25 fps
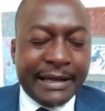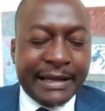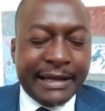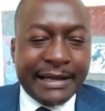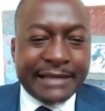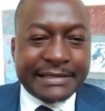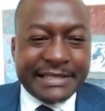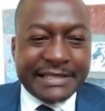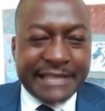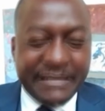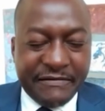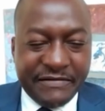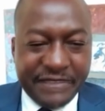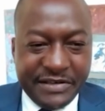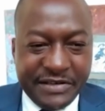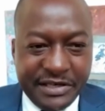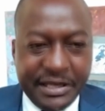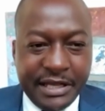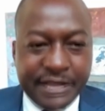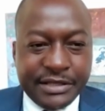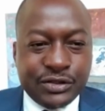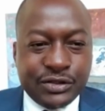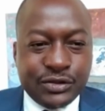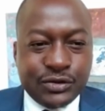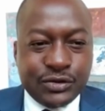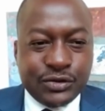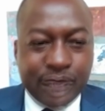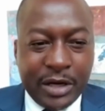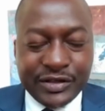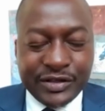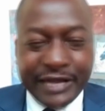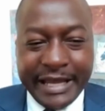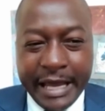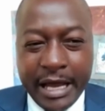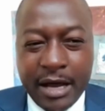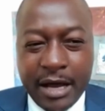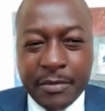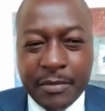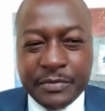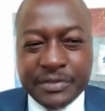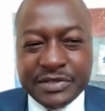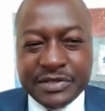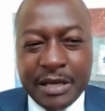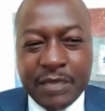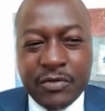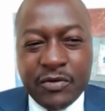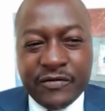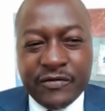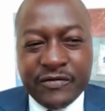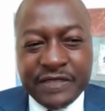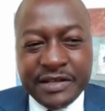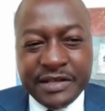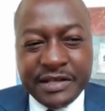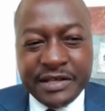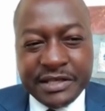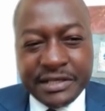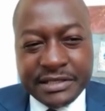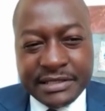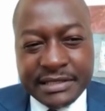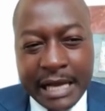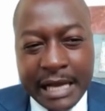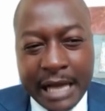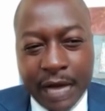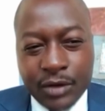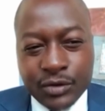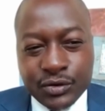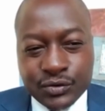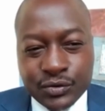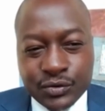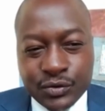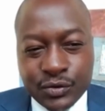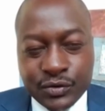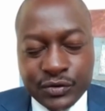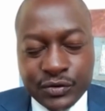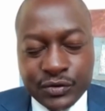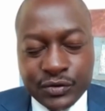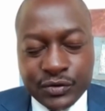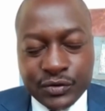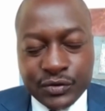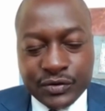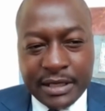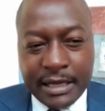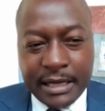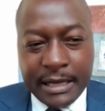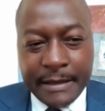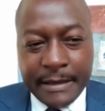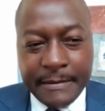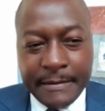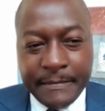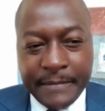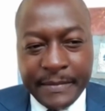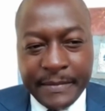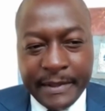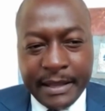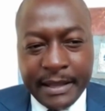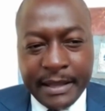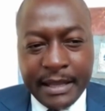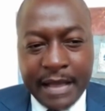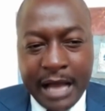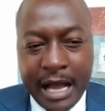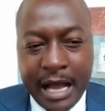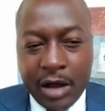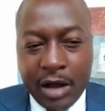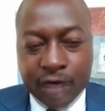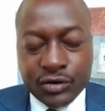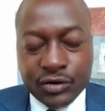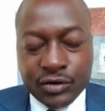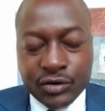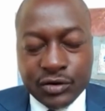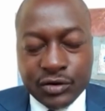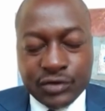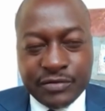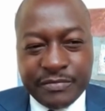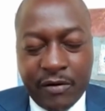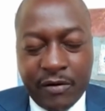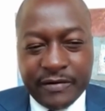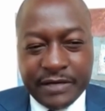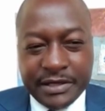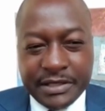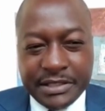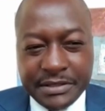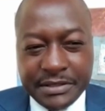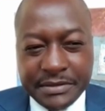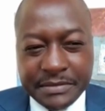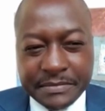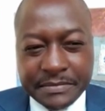safety nets to actually help some of these households out of poverty.